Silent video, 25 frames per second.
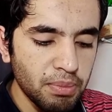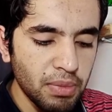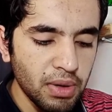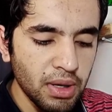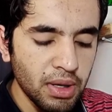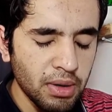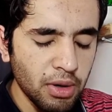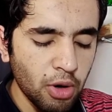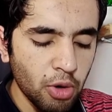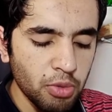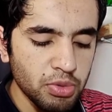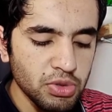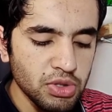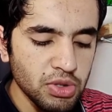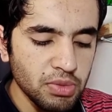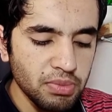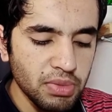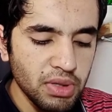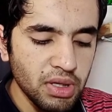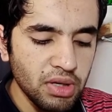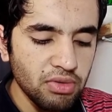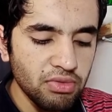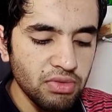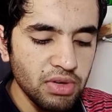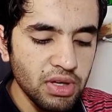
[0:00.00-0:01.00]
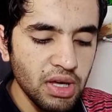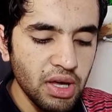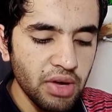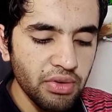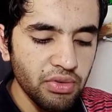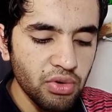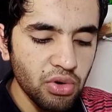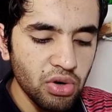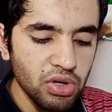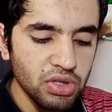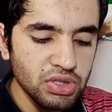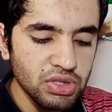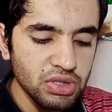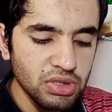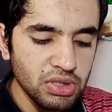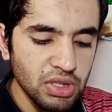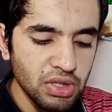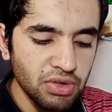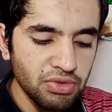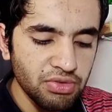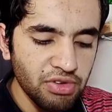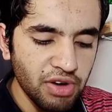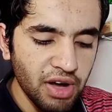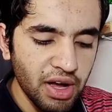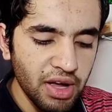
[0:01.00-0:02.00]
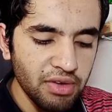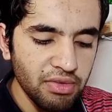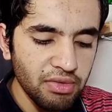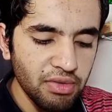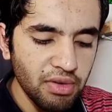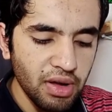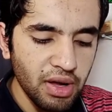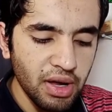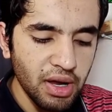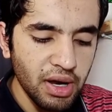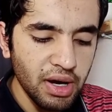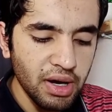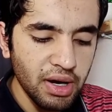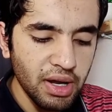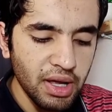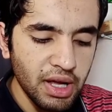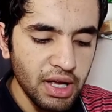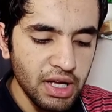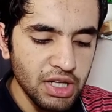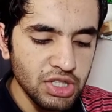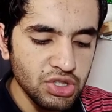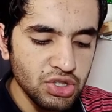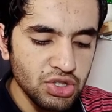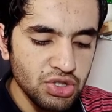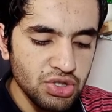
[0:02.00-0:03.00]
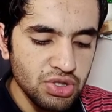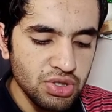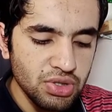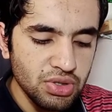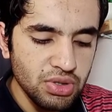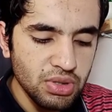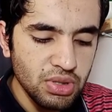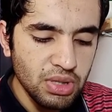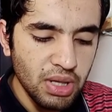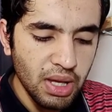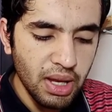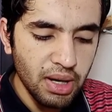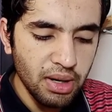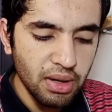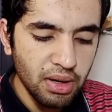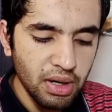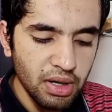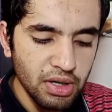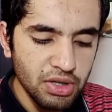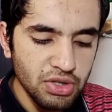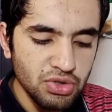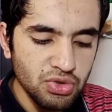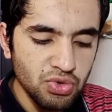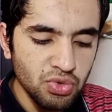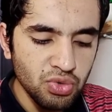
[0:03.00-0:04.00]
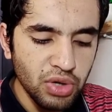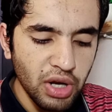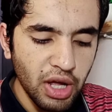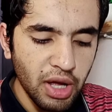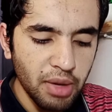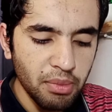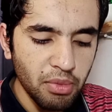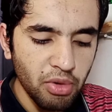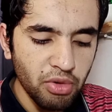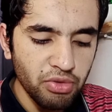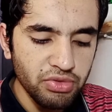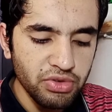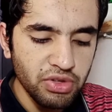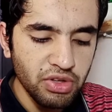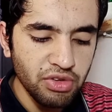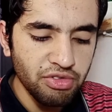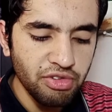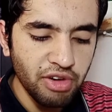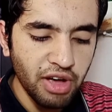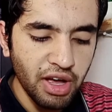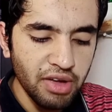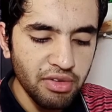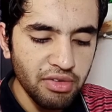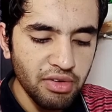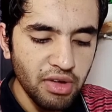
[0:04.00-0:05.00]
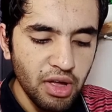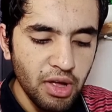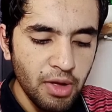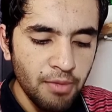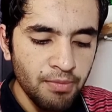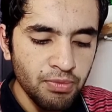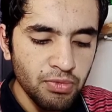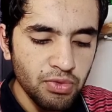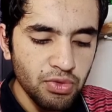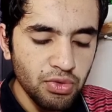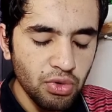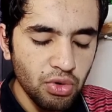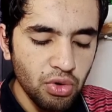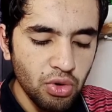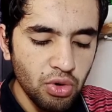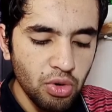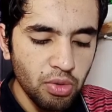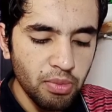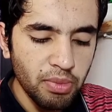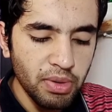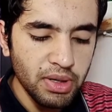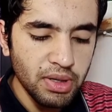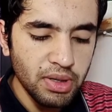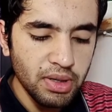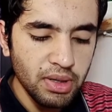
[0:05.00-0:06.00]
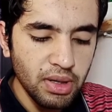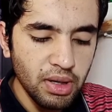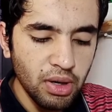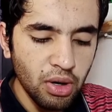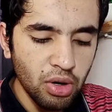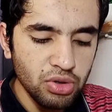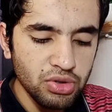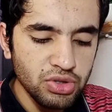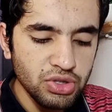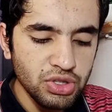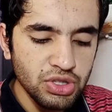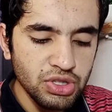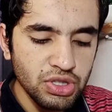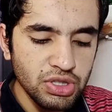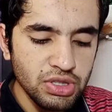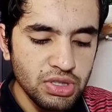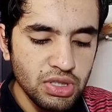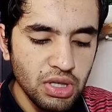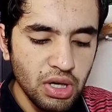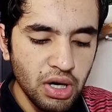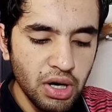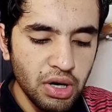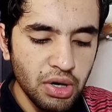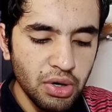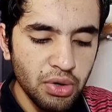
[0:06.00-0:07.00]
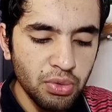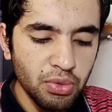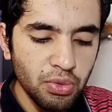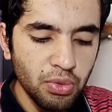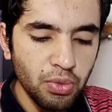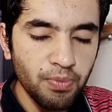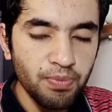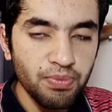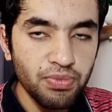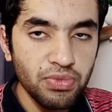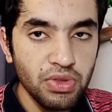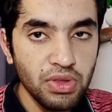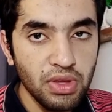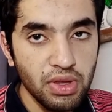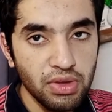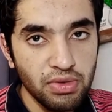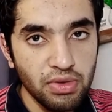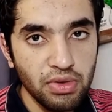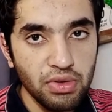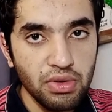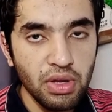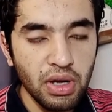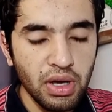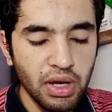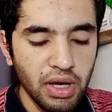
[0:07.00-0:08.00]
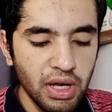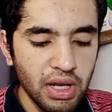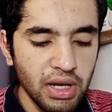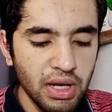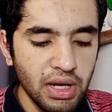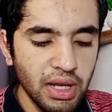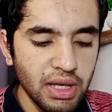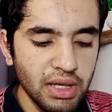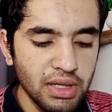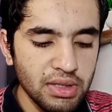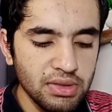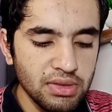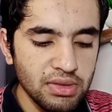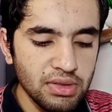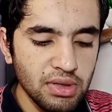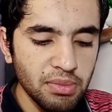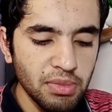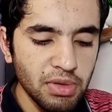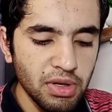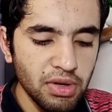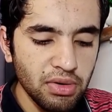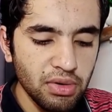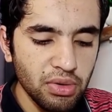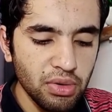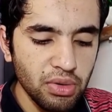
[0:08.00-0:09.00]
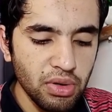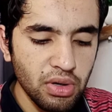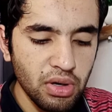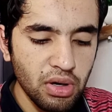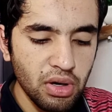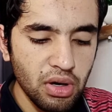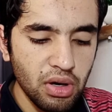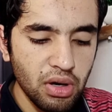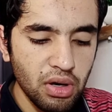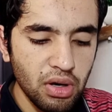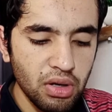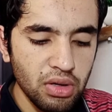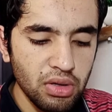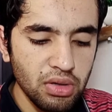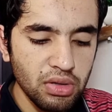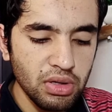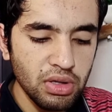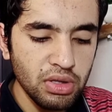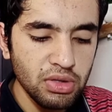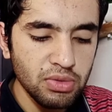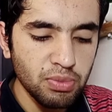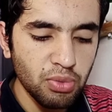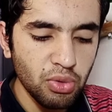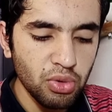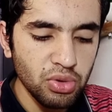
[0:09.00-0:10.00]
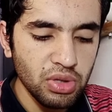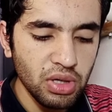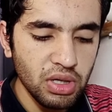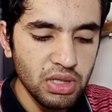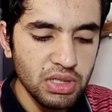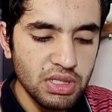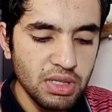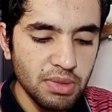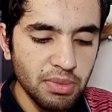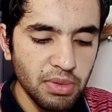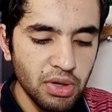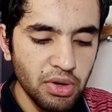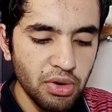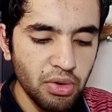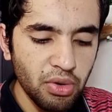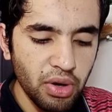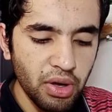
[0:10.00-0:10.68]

In option B we have got C5 and H10. It's 2 times of C5. So but oxygens are 2. This is again like similar. These both are similar.